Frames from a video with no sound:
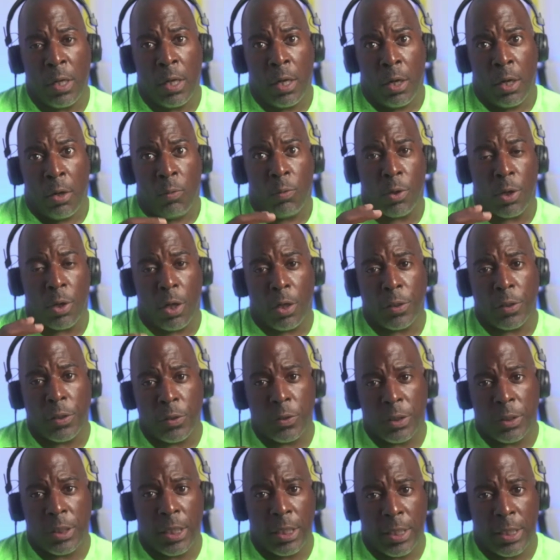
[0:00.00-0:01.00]
would also
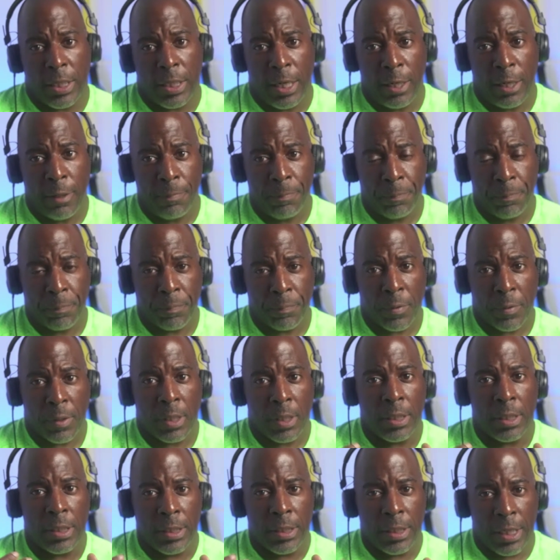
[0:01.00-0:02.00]
say that,
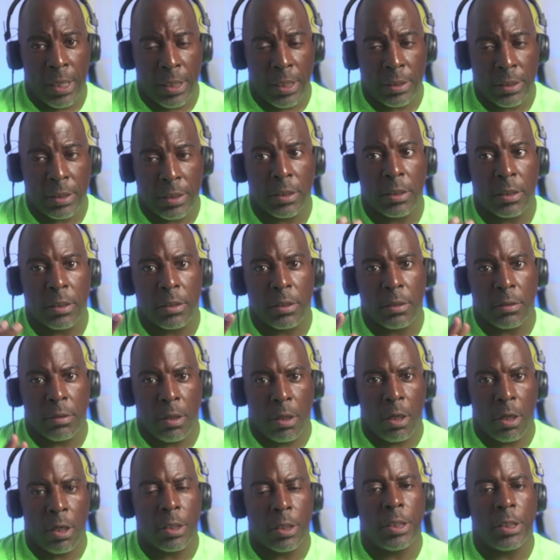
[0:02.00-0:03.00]
yes,
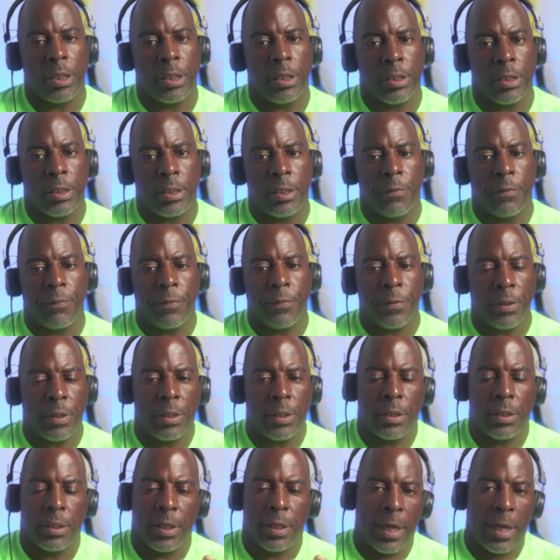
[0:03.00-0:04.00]
are kids different?
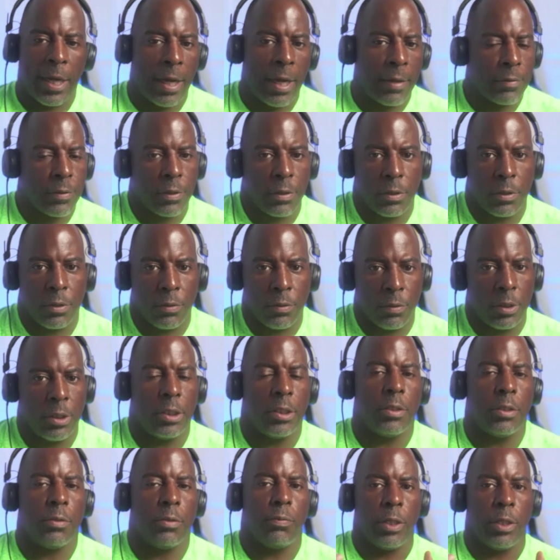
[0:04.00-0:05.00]
Absolutely.
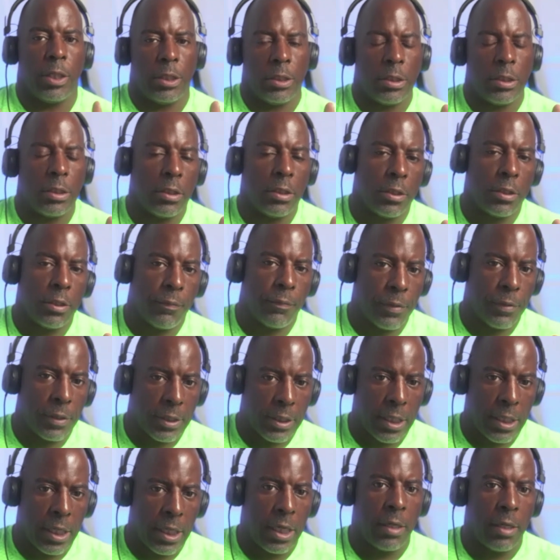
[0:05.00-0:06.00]
They're raised in a different
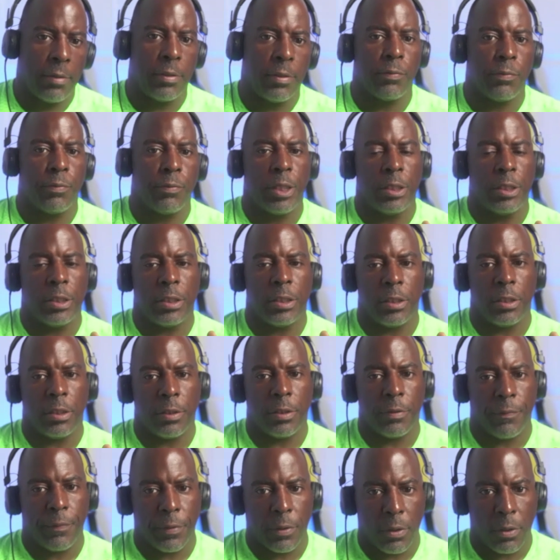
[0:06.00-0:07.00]
time. They're raised in a
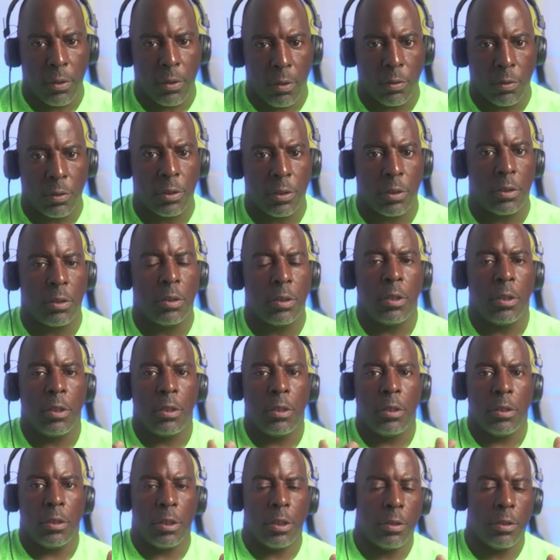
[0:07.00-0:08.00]
different culture.
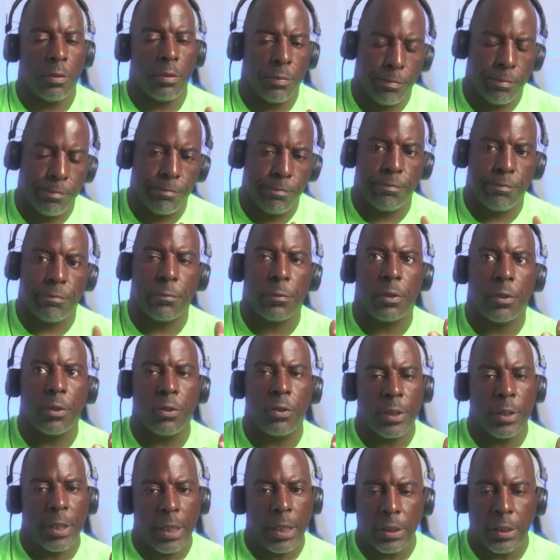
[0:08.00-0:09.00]

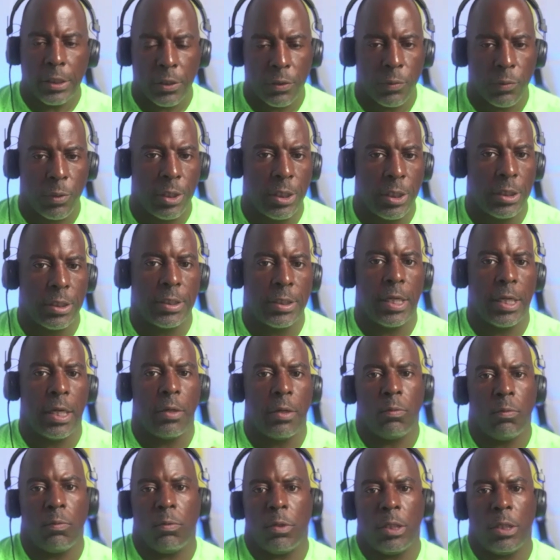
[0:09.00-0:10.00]
2020 is not
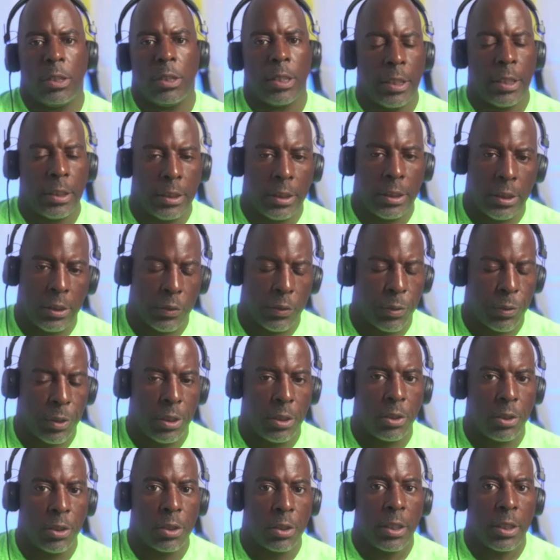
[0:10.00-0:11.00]
what 1920
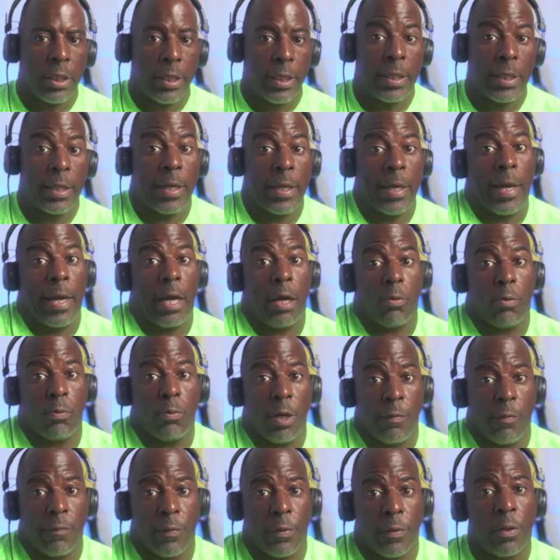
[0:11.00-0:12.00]
looked like.
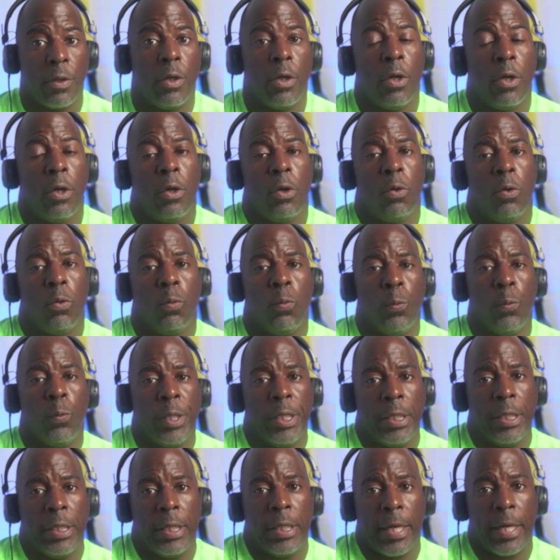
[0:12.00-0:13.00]
However,
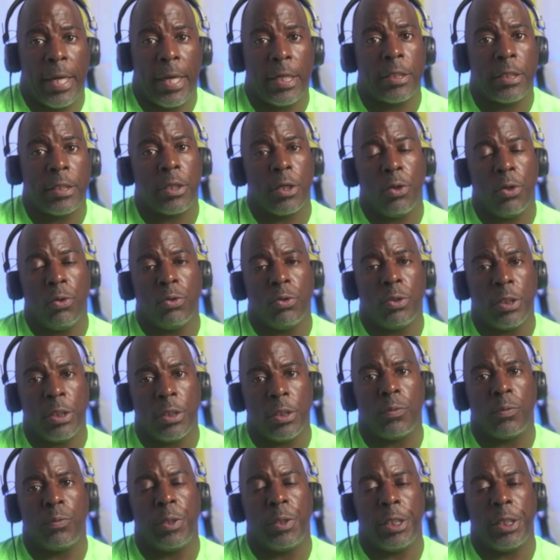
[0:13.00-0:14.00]
we as
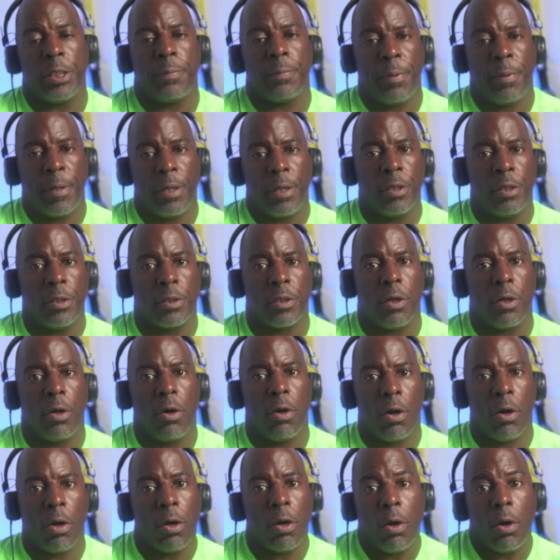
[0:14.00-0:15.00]
coaches, we as parents
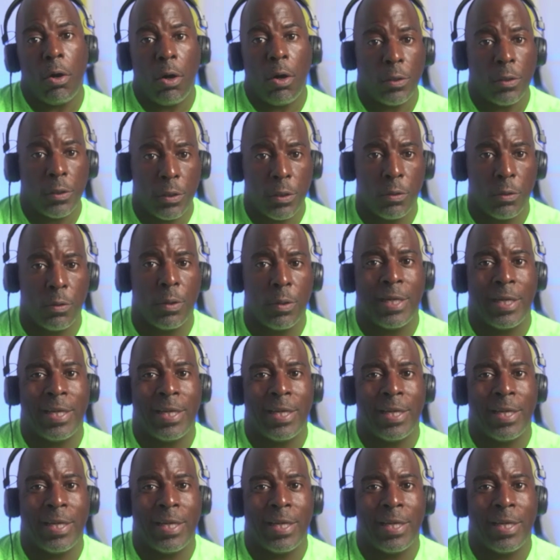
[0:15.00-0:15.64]
are also